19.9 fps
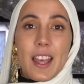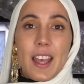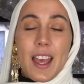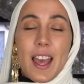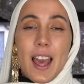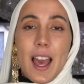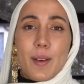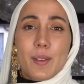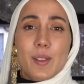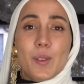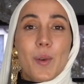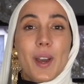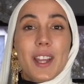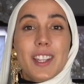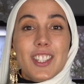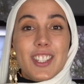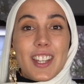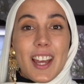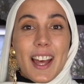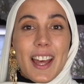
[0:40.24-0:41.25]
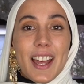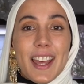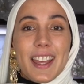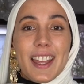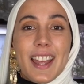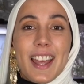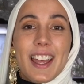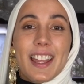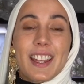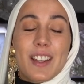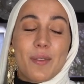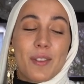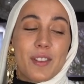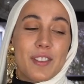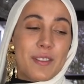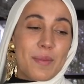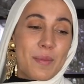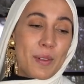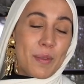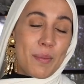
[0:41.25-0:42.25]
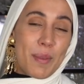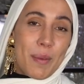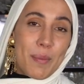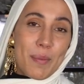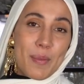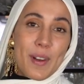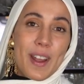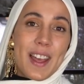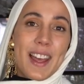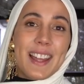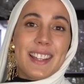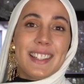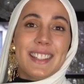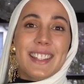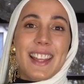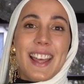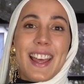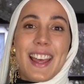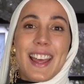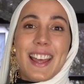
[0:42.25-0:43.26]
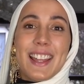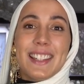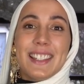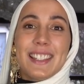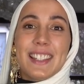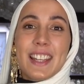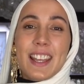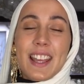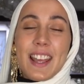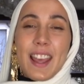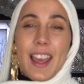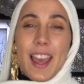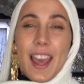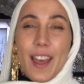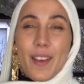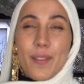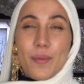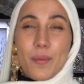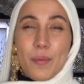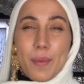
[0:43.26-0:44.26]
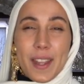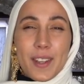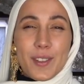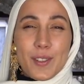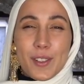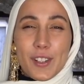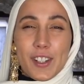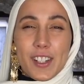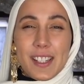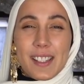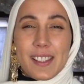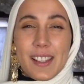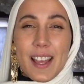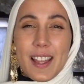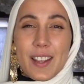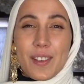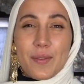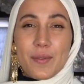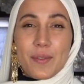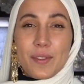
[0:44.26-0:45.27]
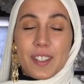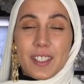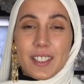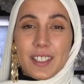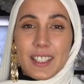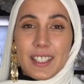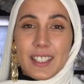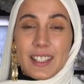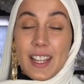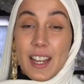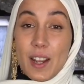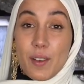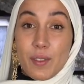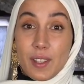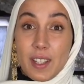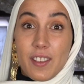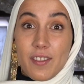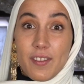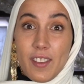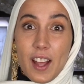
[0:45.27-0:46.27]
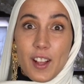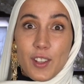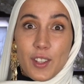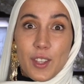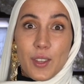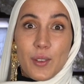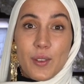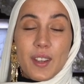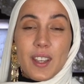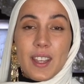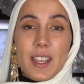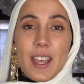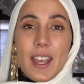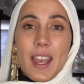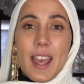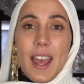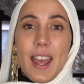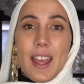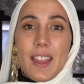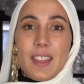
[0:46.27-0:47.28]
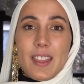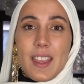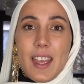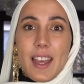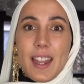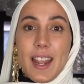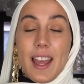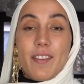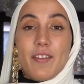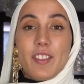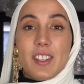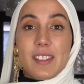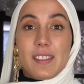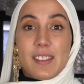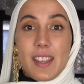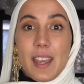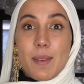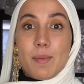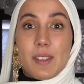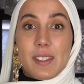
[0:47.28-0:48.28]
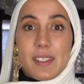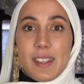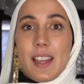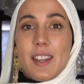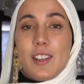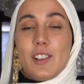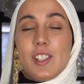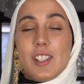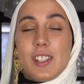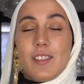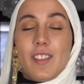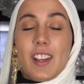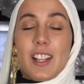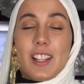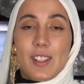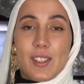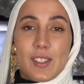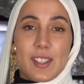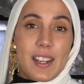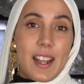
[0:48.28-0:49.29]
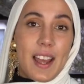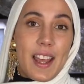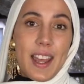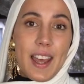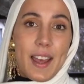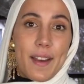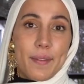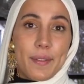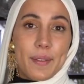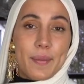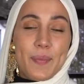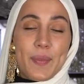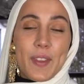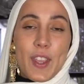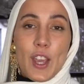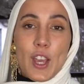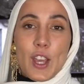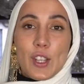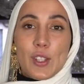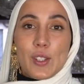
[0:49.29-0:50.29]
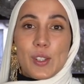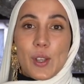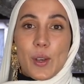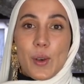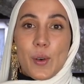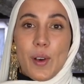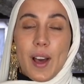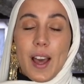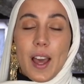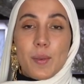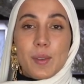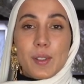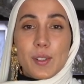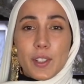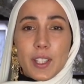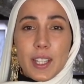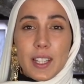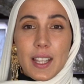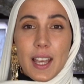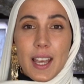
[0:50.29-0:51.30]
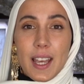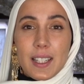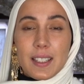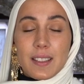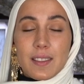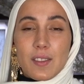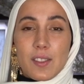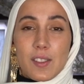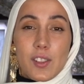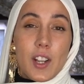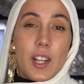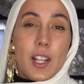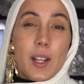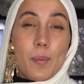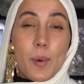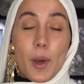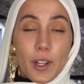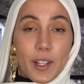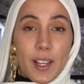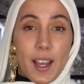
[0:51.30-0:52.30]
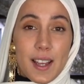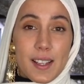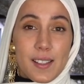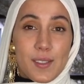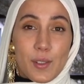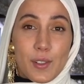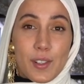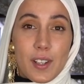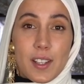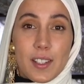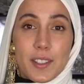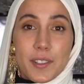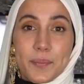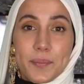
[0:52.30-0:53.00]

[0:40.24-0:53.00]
I was quite shy, and I wanted to build my brand and have mentors that I really value and that have the same standards and values that I have. So I was looking at starting a podcast or not.